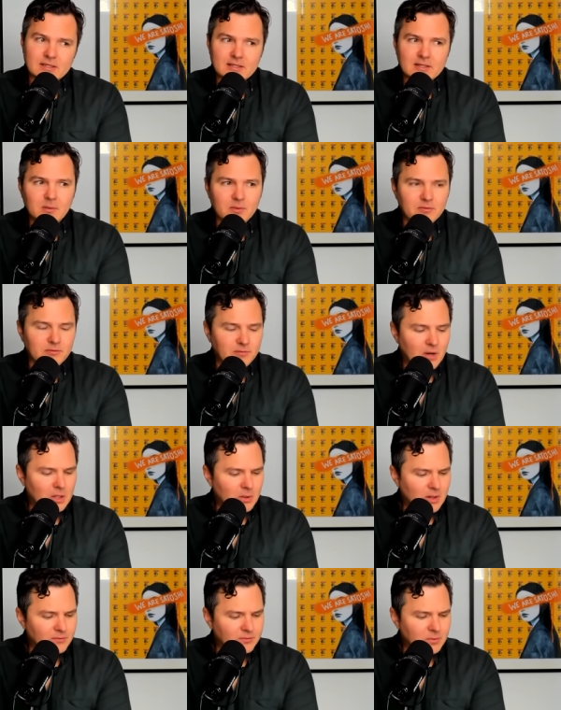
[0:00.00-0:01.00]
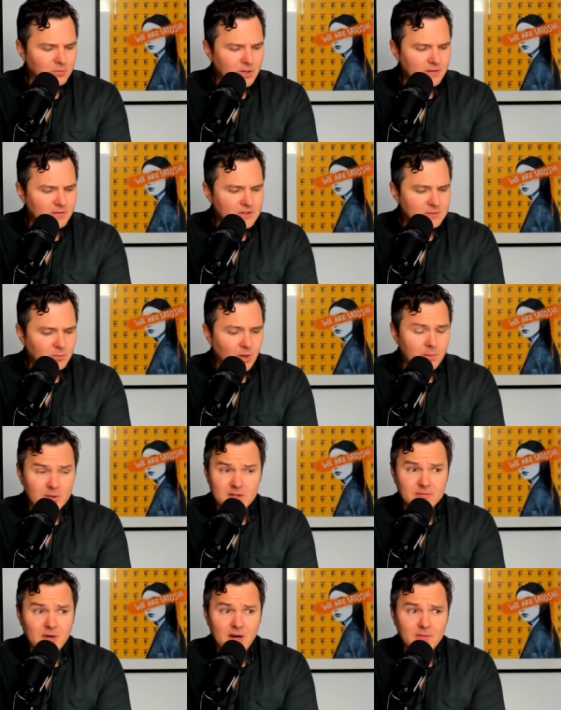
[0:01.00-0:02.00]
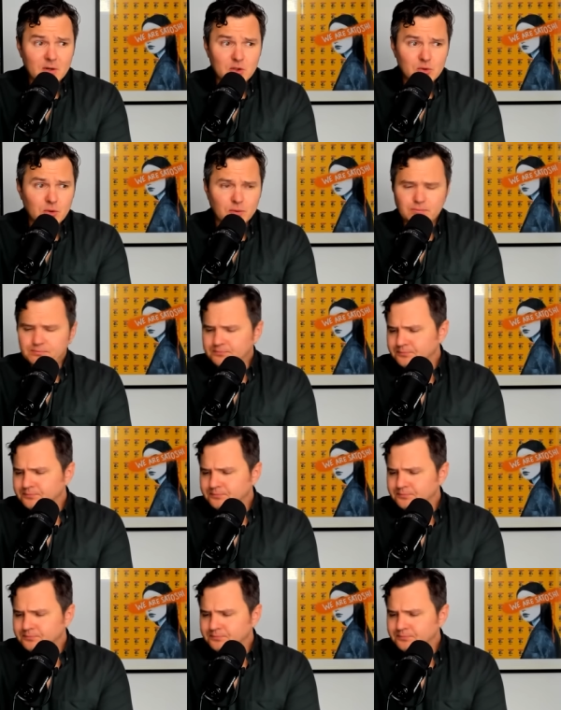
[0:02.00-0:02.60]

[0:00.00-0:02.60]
is a little bit of a follow on from the previous point, but it's very, very true.